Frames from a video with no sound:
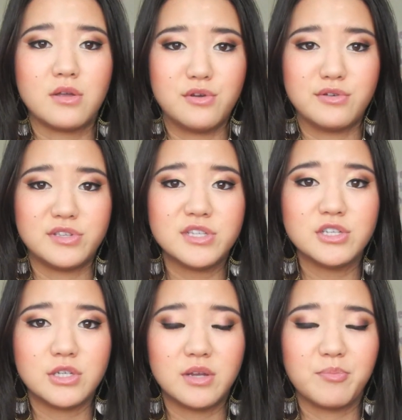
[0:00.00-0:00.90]
on your
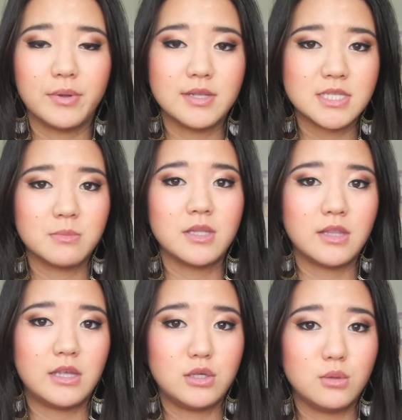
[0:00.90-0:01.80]
decision, but it's something
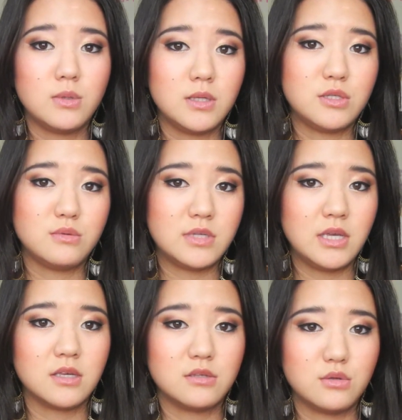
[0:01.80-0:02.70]
that you need to
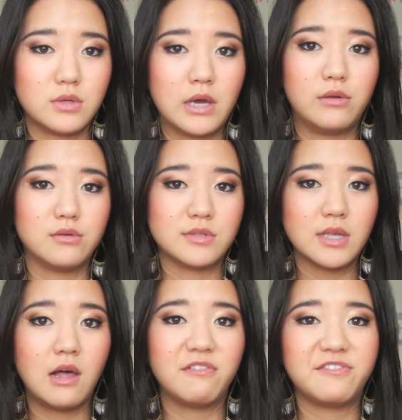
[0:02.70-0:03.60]
take into account
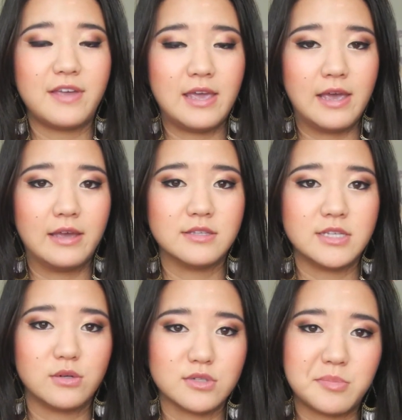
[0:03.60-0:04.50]
yourself and
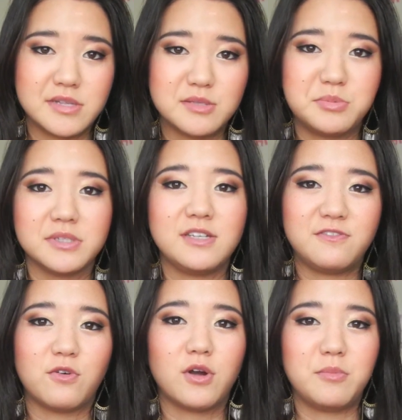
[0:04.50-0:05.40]
take responsibility
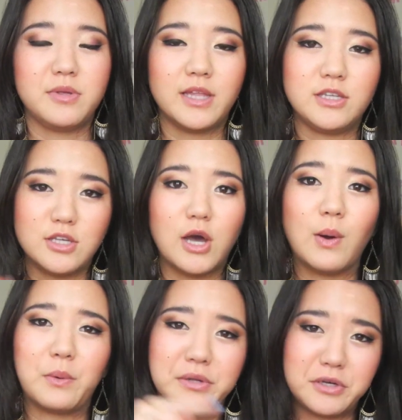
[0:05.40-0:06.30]
for and be like,
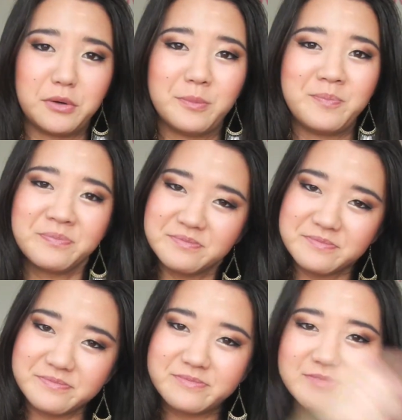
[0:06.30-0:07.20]
yo, I want to go
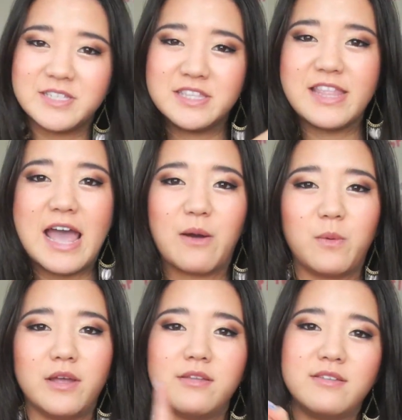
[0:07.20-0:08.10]
to
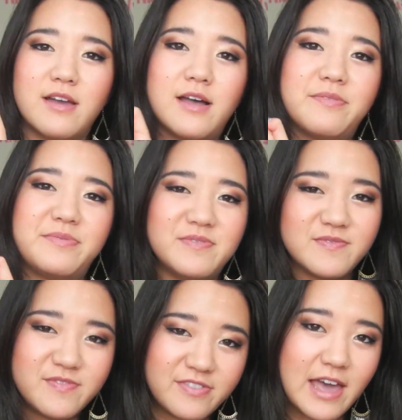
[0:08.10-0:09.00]
that one, not
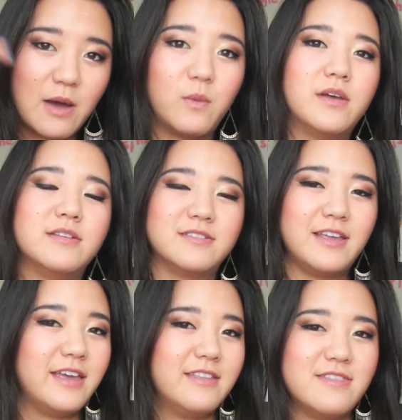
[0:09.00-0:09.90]
that one,
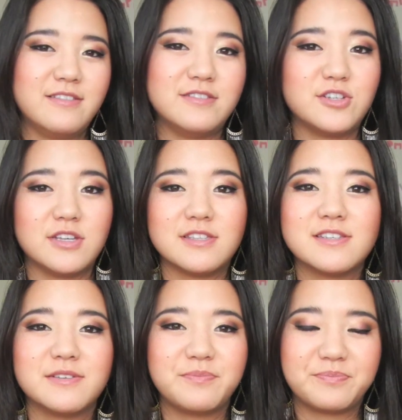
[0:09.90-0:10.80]
and
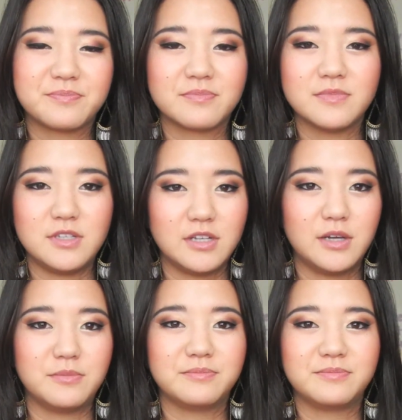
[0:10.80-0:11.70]
just, you
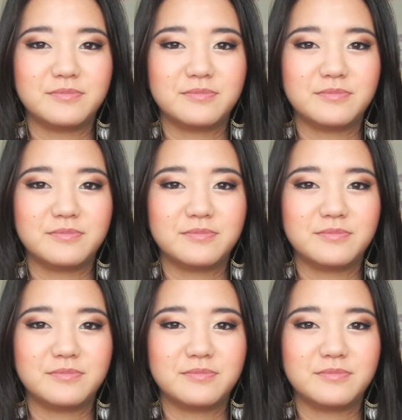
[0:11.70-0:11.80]
know,